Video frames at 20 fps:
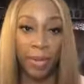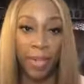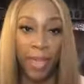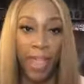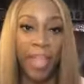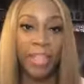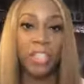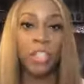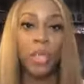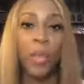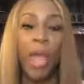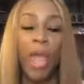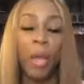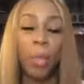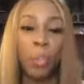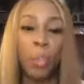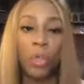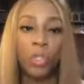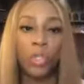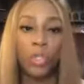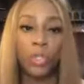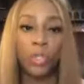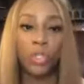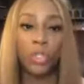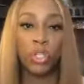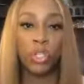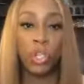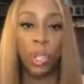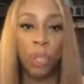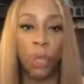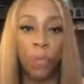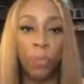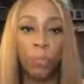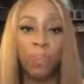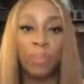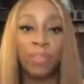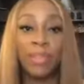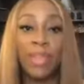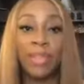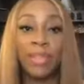And so I want you to know
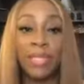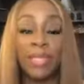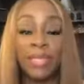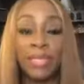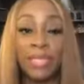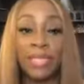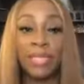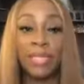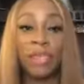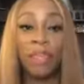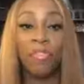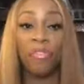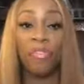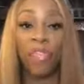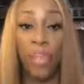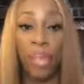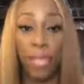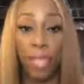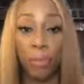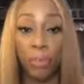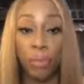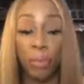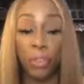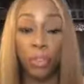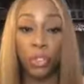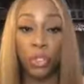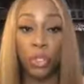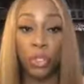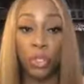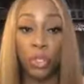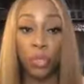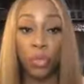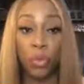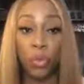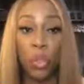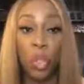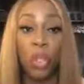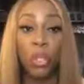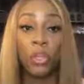that this is available to you.